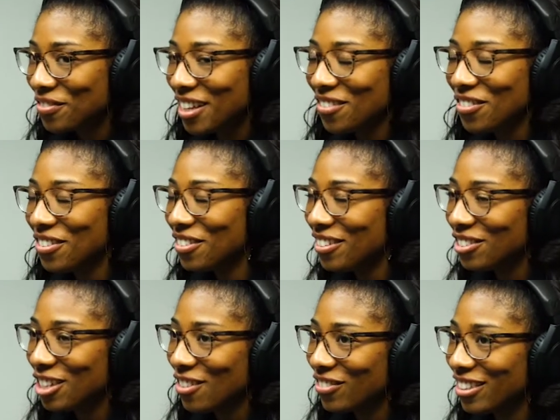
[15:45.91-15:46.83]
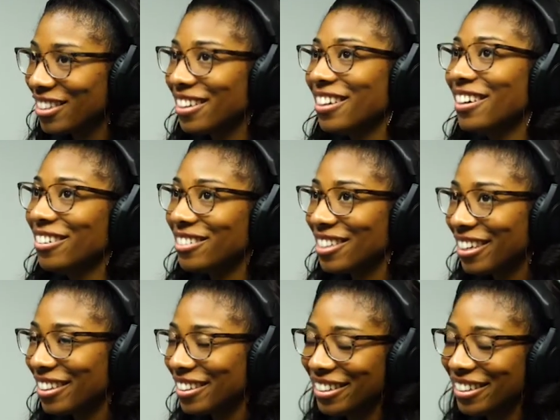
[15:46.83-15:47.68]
If you love shopping, go to Thailand.